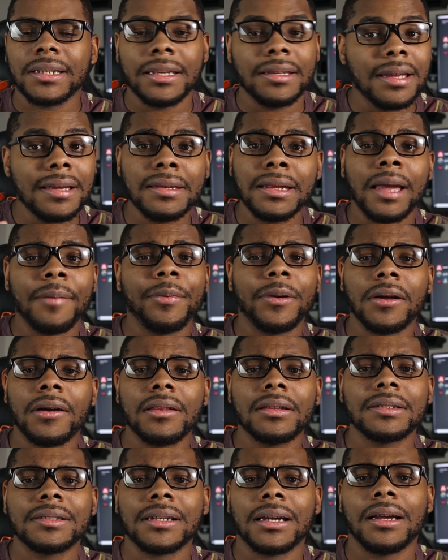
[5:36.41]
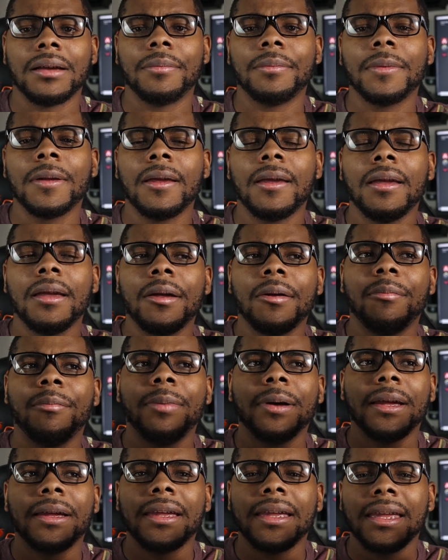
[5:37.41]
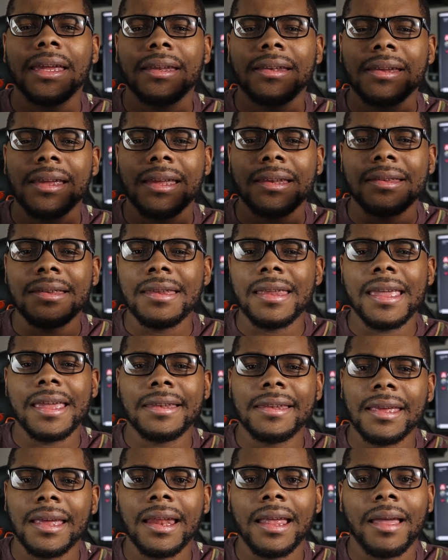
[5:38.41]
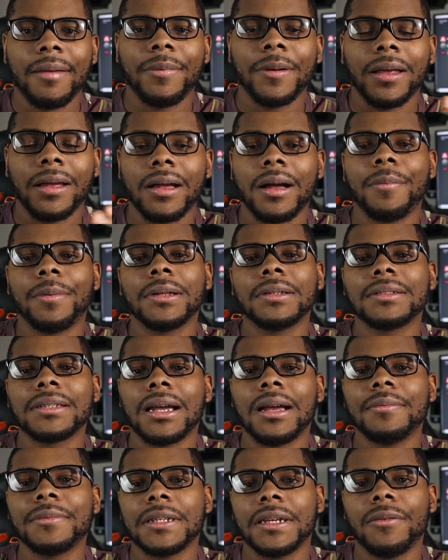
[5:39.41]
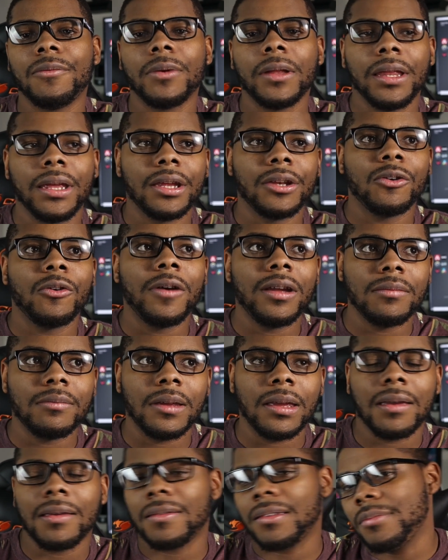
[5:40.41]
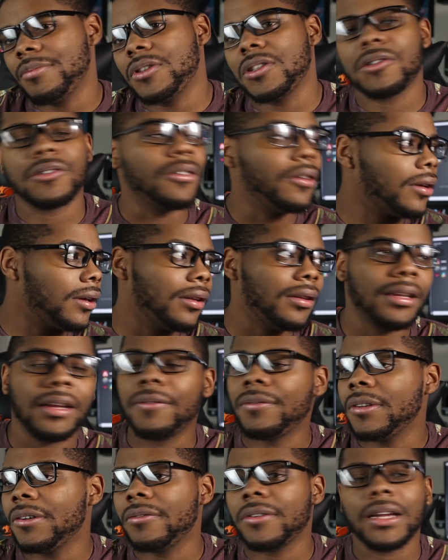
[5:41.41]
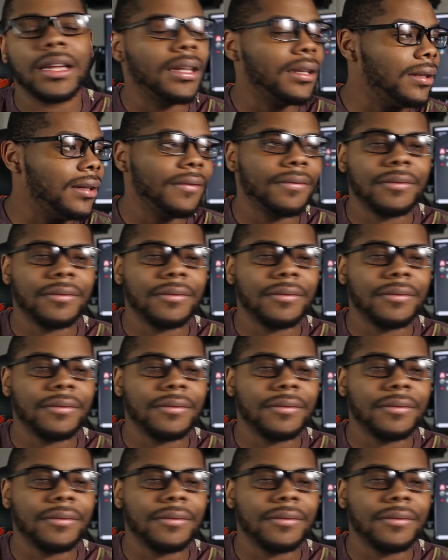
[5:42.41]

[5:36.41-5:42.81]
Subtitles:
It doesn't happen all the time, but it did happen a couple of times, and it really annoyed me because I'm just looking left and right,